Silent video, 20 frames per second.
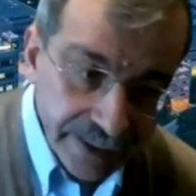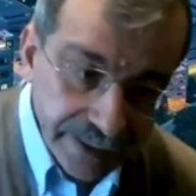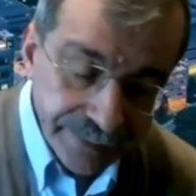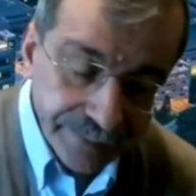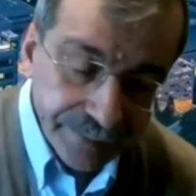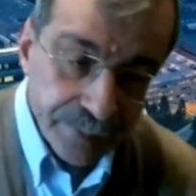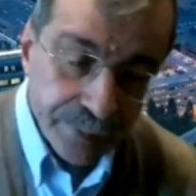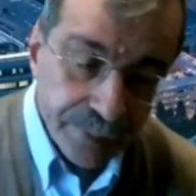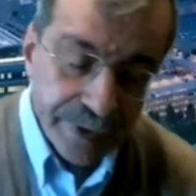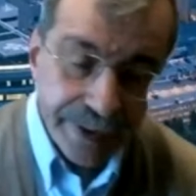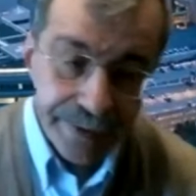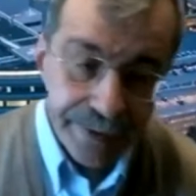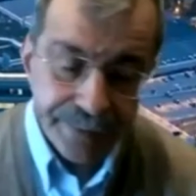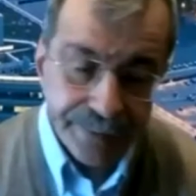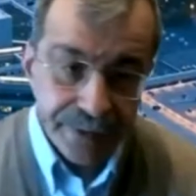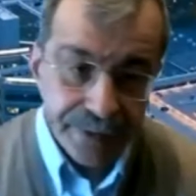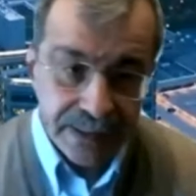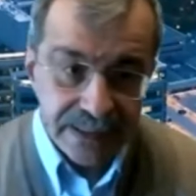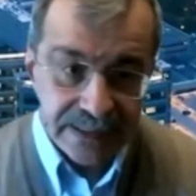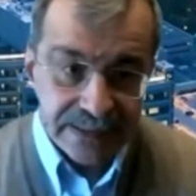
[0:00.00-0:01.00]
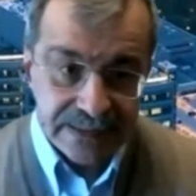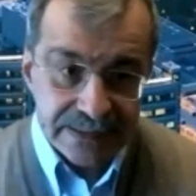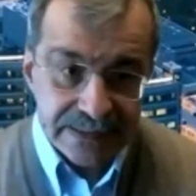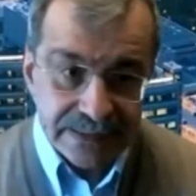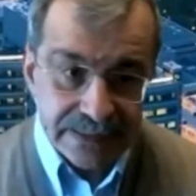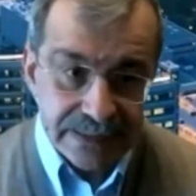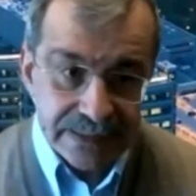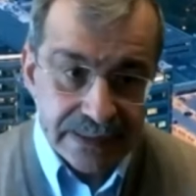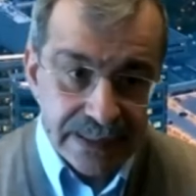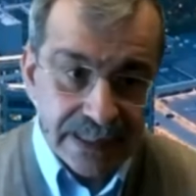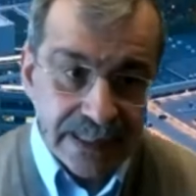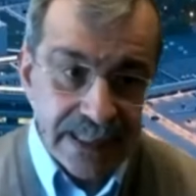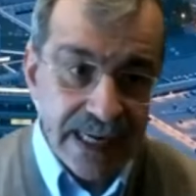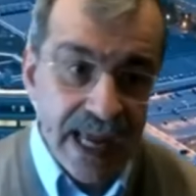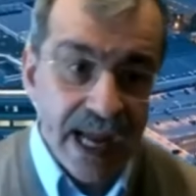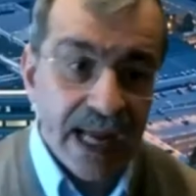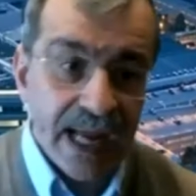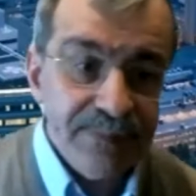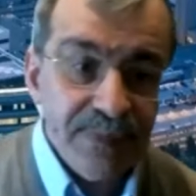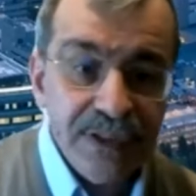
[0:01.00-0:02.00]
where it
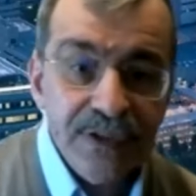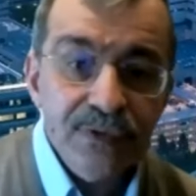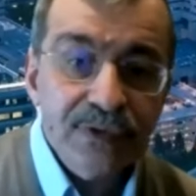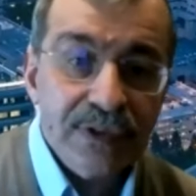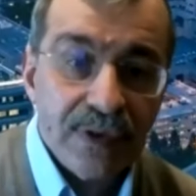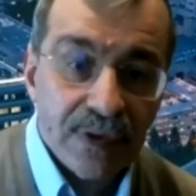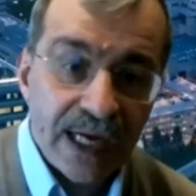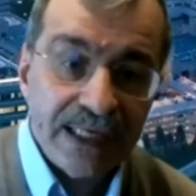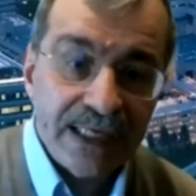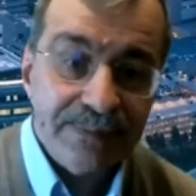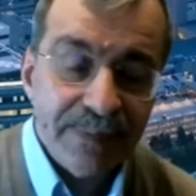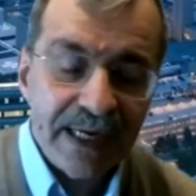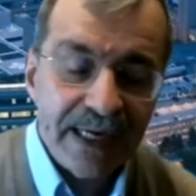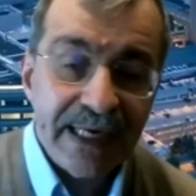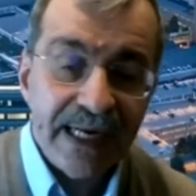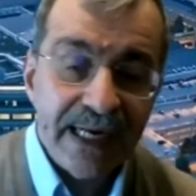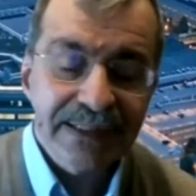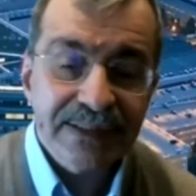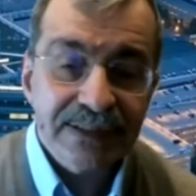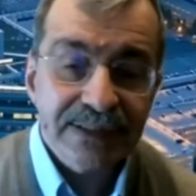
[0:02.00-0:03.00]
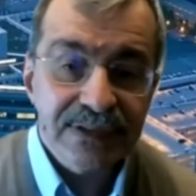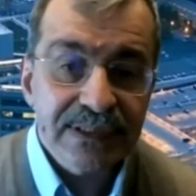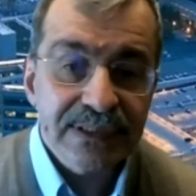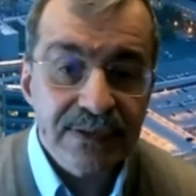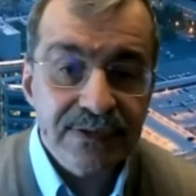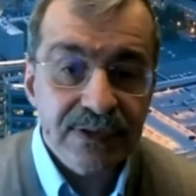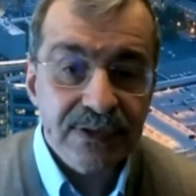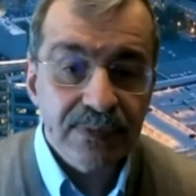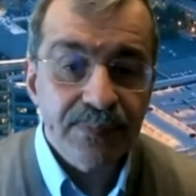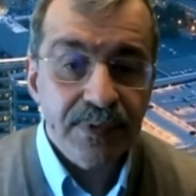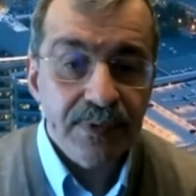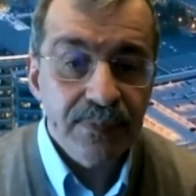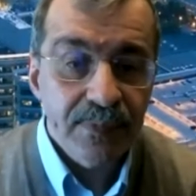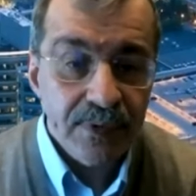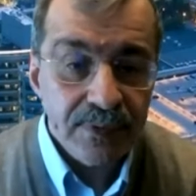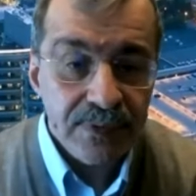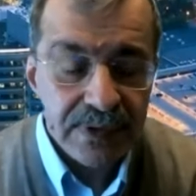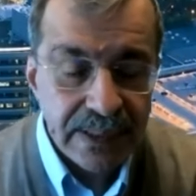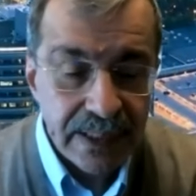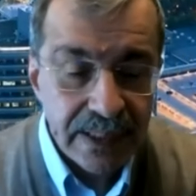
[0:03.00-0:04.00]
cannot be utilized by cancer cells to
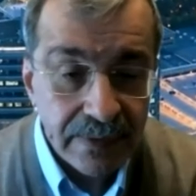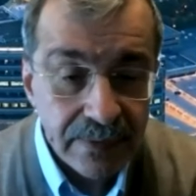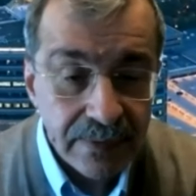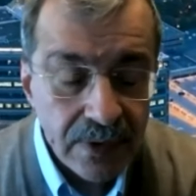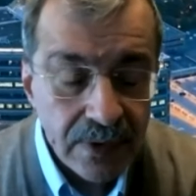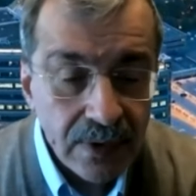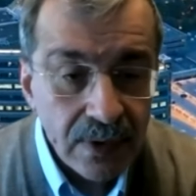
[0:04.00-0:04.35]
promote their